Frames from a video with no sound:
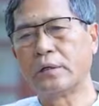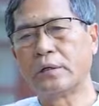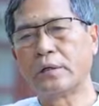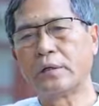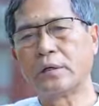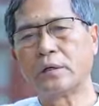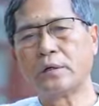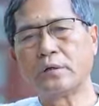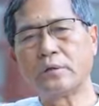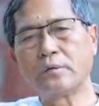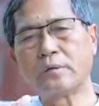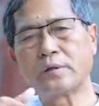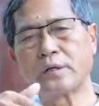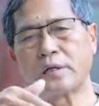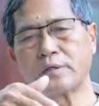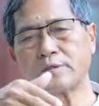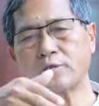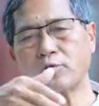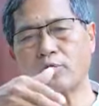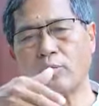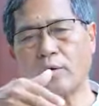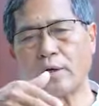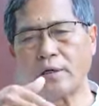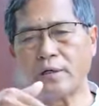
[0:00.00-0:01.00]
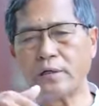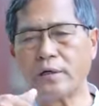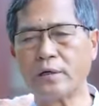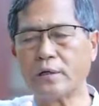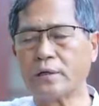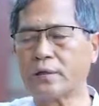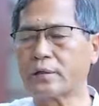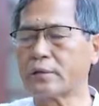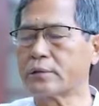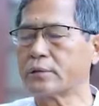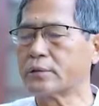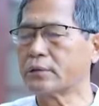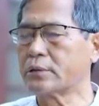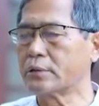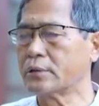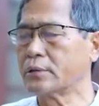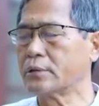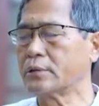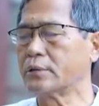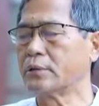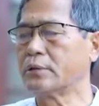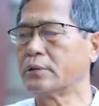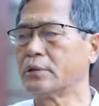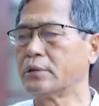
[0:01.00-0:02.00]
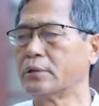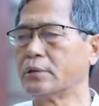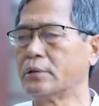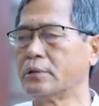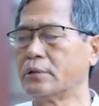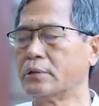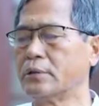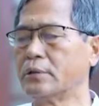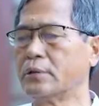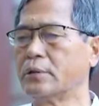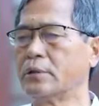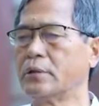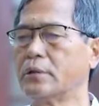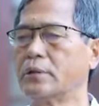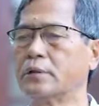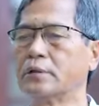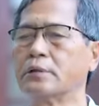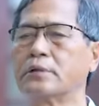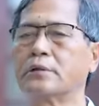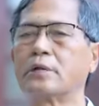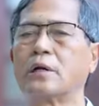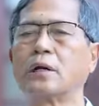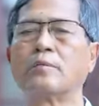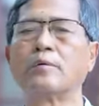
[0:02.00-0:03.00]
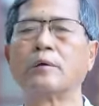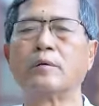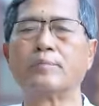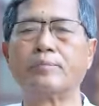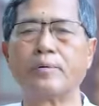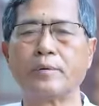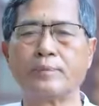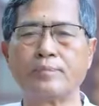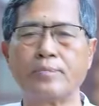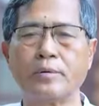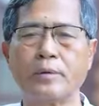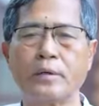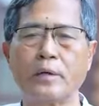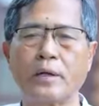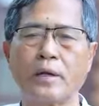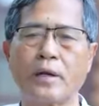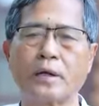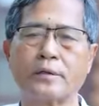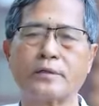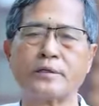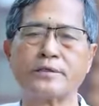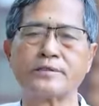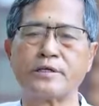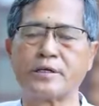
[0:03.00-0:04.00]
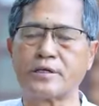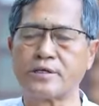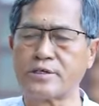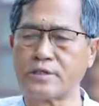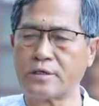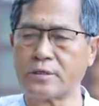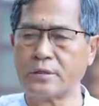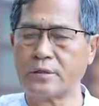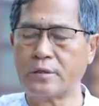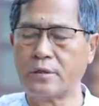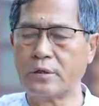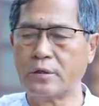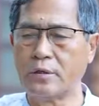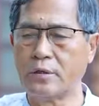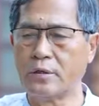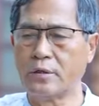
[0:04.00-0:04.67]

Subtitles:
Now, last 1 year, the tribal people and other section